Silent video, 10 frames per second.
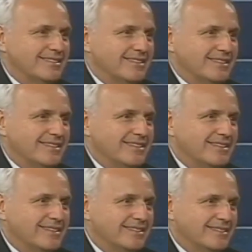He is
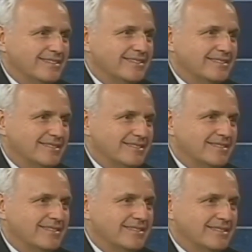president of the
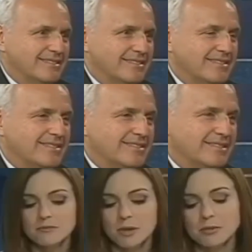American
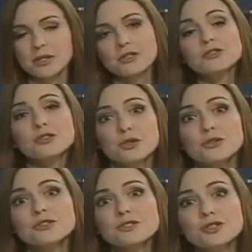Association of Public
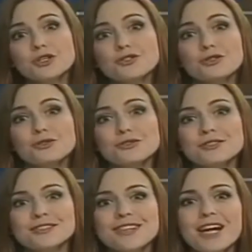Insurance
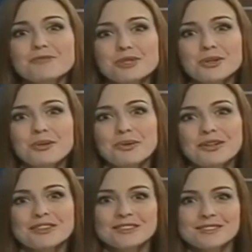Adjusters. I'm Jill Horner.